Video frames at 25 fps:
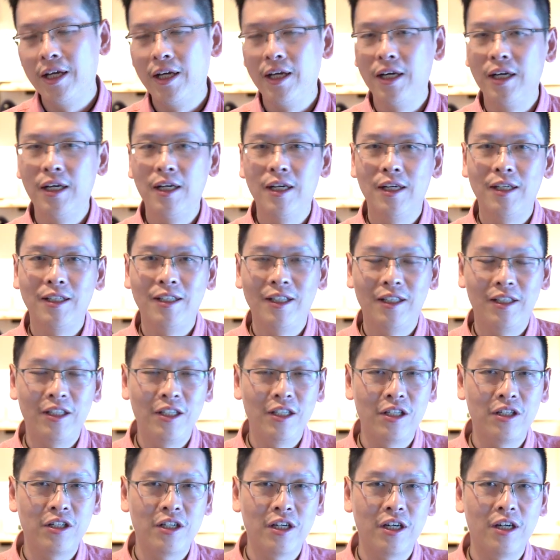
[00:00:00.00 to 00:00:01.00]
the
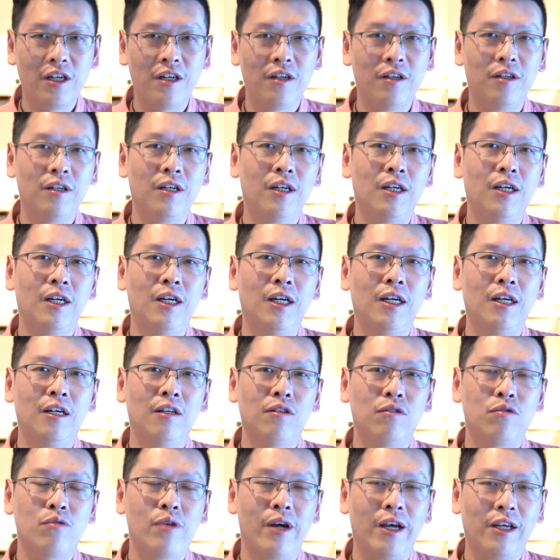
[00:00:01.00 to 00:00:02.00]
teacher
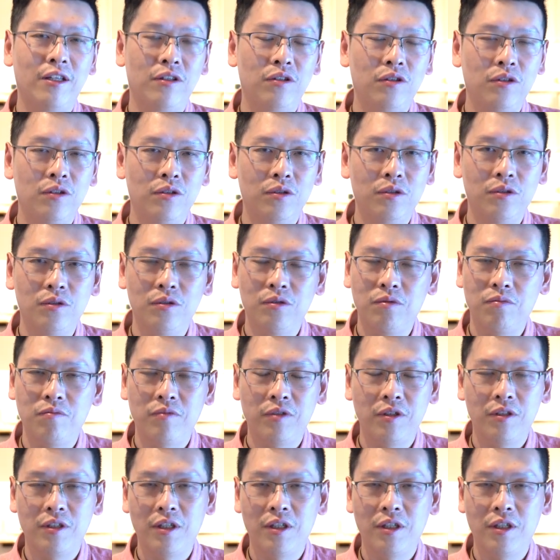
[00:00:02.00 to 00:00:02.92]
trying to